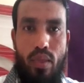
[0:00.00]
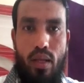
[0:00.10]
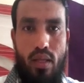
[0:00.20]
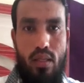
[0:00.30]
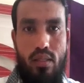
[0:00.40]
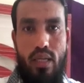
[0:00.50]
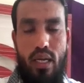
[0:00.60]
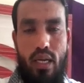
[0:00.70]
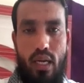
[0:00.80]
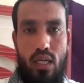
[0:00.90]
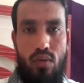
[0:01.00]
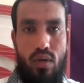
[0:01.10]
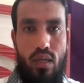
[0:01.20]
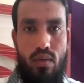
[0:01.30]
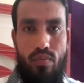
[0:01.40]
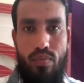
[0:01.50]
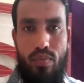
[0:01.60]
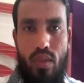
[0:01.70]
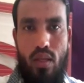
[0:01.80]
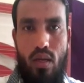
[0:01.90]
In the second activity,
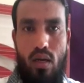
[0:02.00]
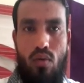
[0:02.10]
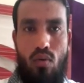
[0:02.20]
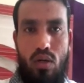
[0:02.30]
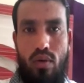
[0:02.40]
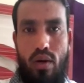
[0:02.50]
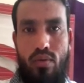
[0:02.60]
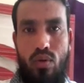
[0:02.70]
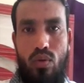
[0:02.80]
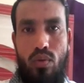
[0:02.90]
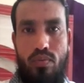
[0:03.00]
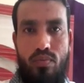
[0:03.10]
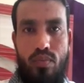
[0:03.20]
what you have to do,